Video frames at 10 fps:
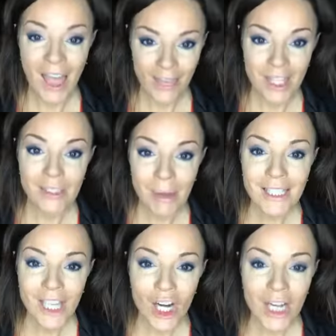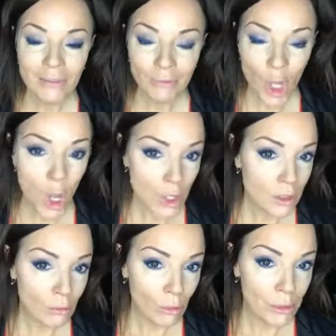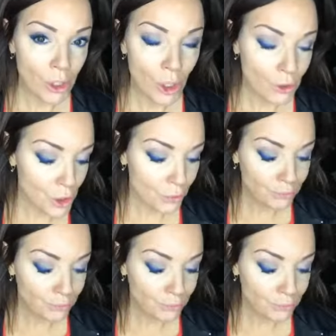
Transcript: That's mascara will be your go-to.